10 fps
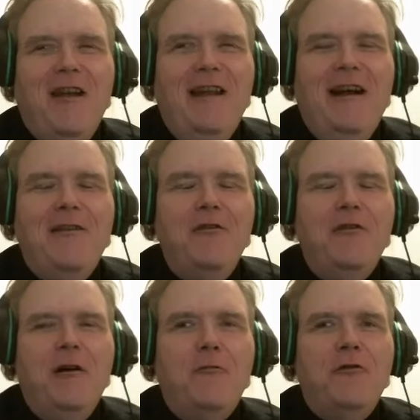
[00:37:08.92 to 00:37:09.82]
And I do
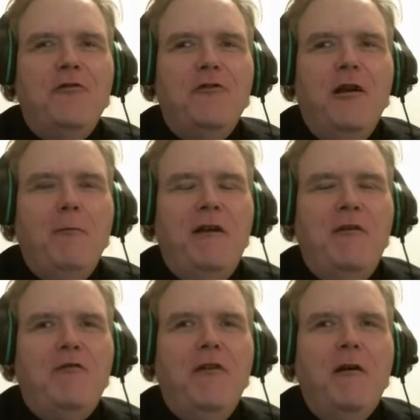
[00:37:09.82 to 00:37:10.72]
love what you do. I
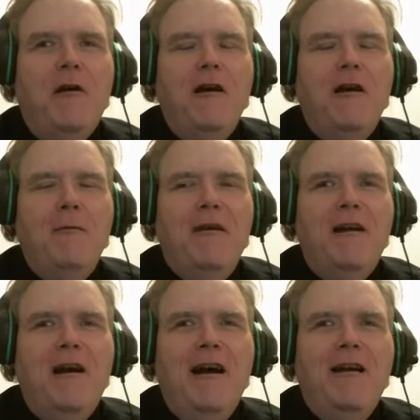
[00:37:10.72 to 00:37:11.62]
mean,
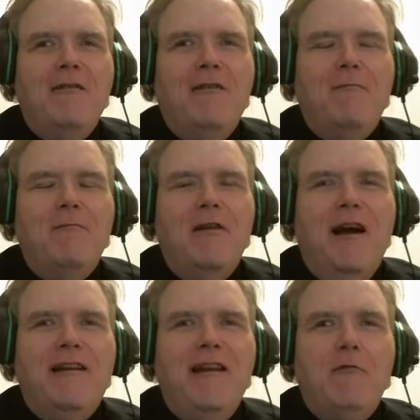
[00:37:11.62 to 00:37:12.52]
I
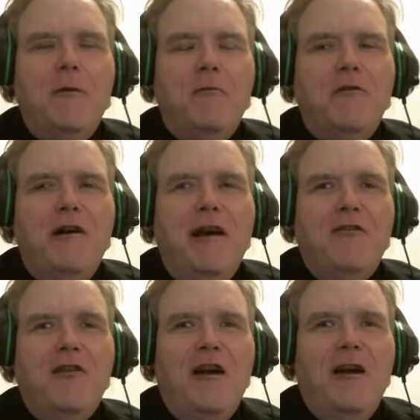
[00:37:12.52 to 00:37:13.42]
can't remember the
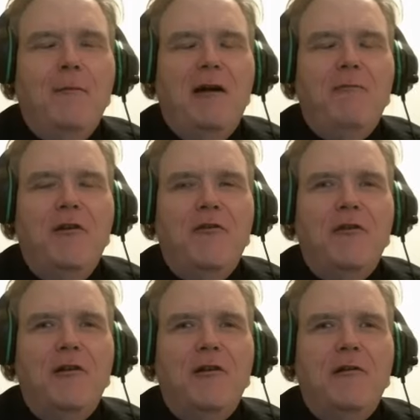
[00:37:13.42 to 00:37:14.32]
last time I
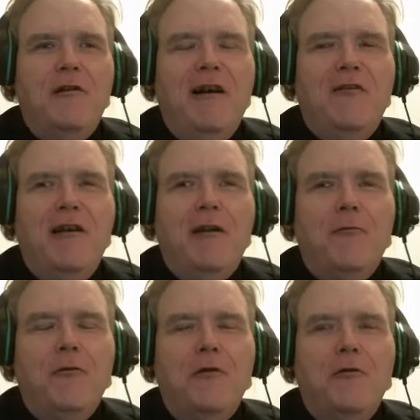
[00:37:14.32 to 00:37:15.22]
signed
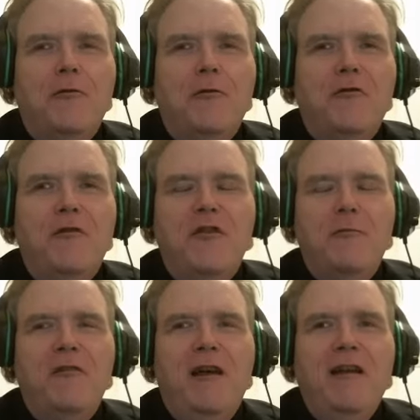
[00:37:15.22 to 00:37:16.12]
up for a course, or
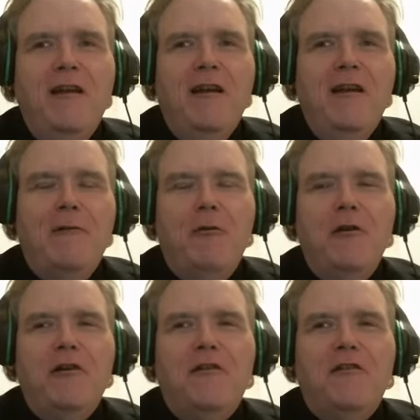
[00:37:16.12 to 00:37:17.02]
excuse me, that I
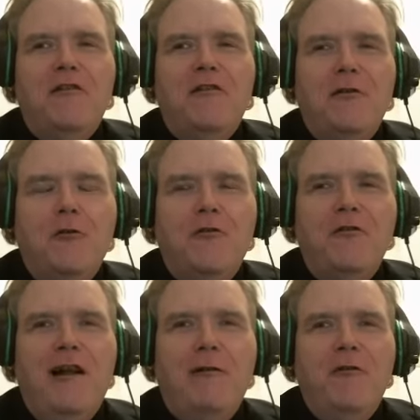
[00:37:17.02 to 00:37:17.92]
wanted to take a course
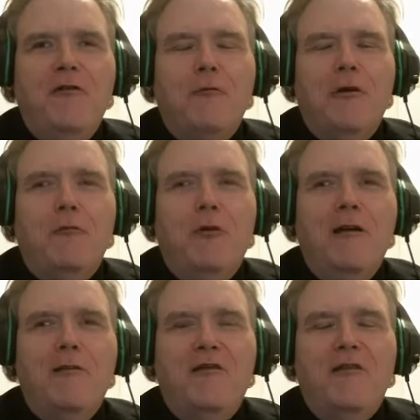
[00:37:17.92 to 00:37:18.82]
that I wasn't
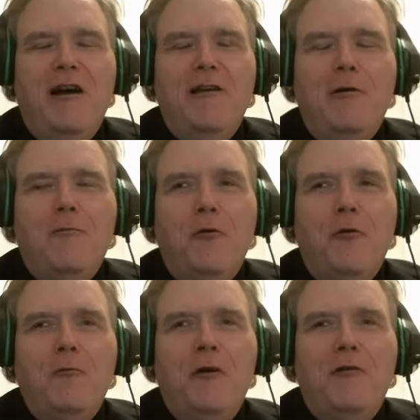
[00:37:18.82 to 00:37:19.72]
required to sign up
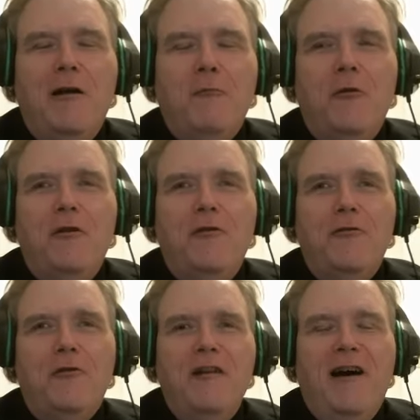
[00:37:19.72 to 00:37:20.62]
for it, whether I wanted to
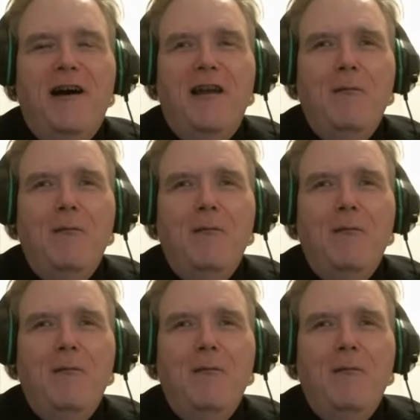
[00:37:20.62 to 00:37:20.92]
or not.